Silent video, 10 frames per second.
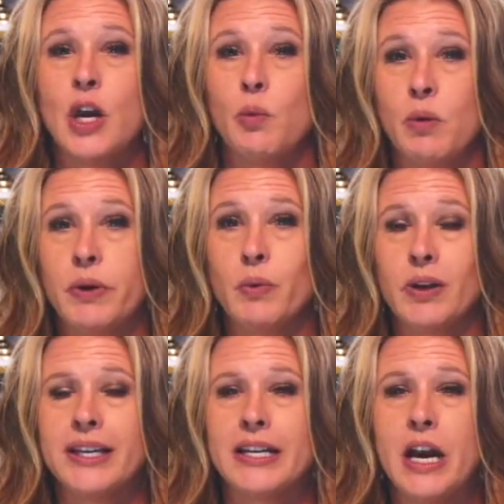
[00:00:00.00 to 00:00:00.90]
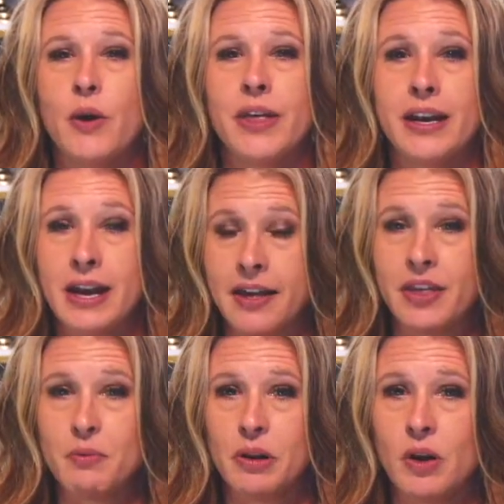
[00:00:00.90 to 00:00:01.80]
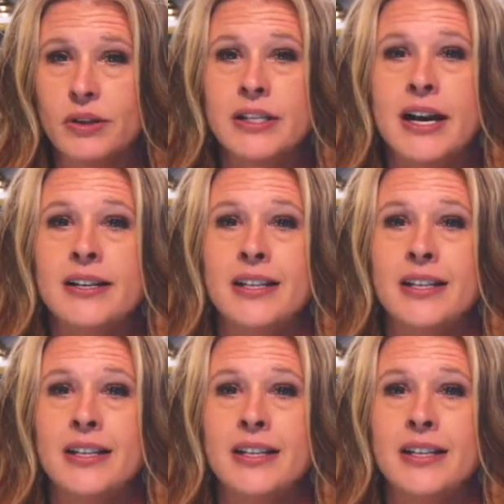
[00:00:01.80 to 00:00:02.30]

When we really know that nothing belongs to us,